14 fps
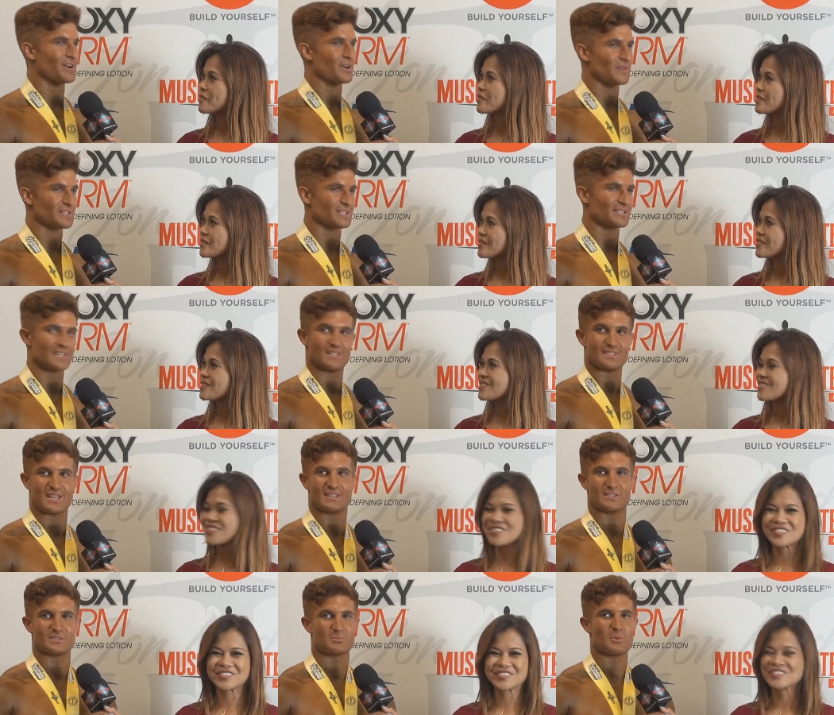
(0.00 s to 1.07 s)
Speaker 1: of nervous because I was
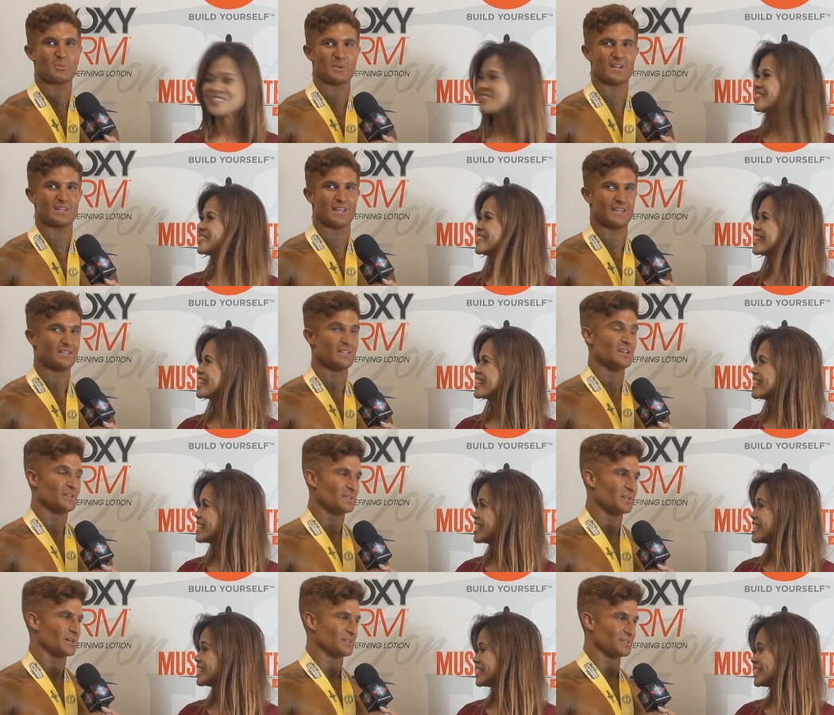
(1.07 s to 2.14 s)
like, there's people here that
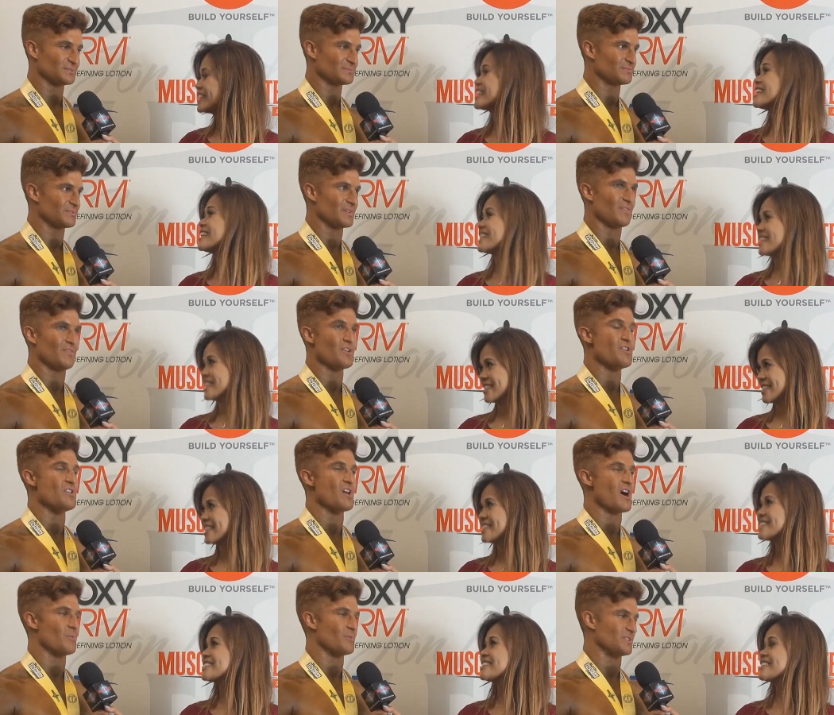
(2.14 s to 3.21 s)
look
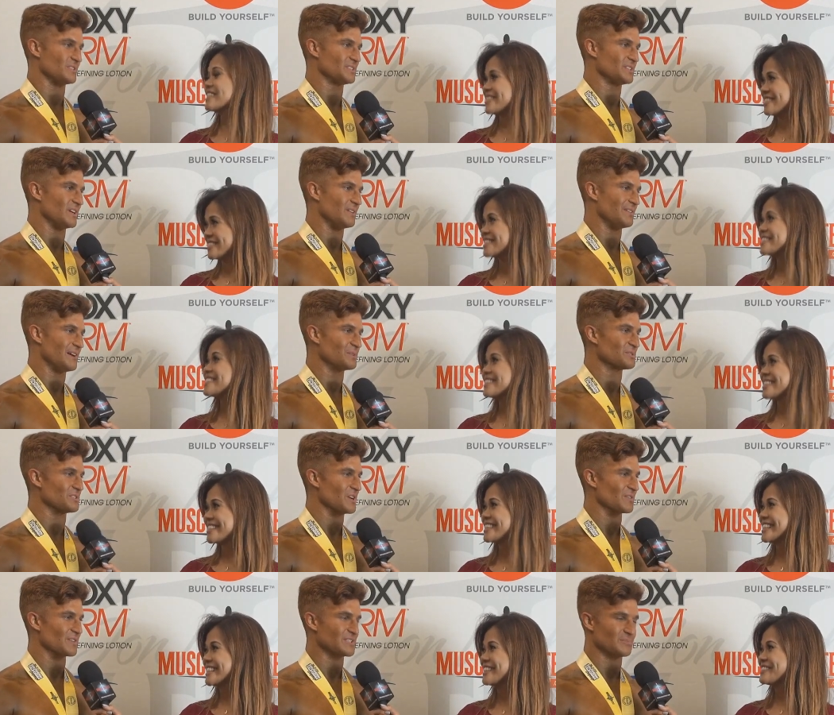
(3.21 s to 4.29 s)
phenomenal, so I was
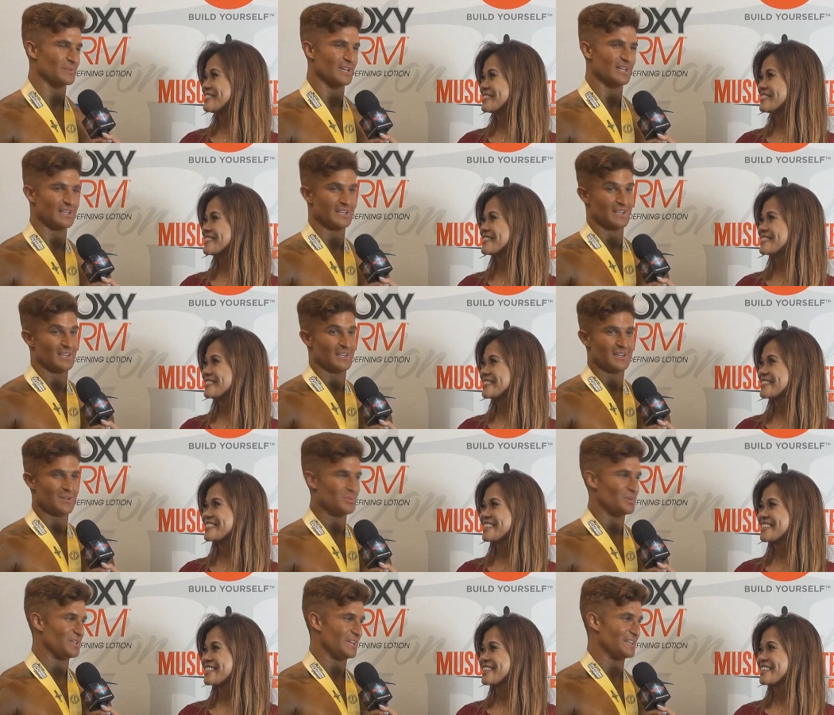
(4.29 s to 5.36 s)
nervous, but I
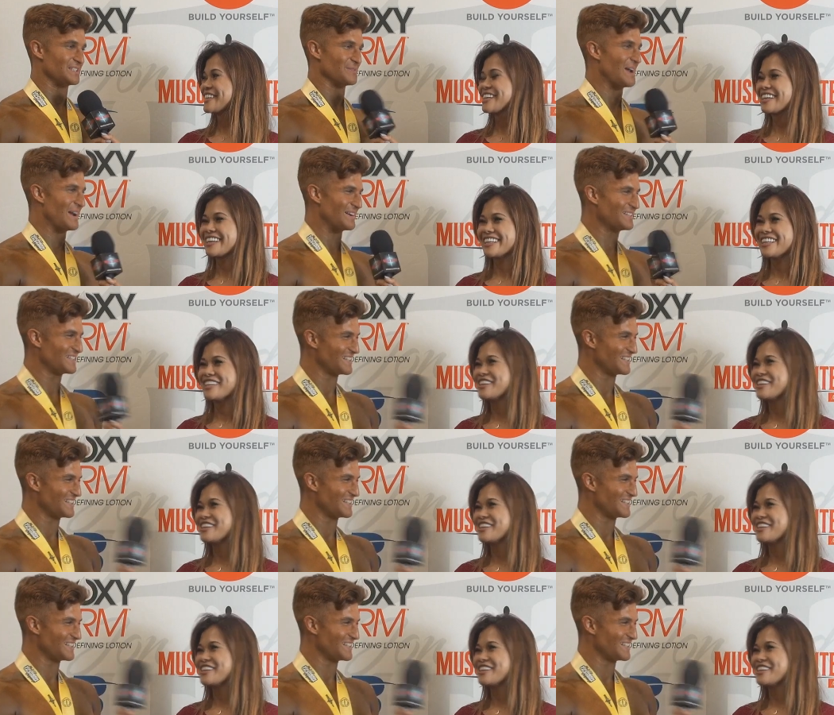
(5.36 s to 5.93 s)
pulled ahead somehow.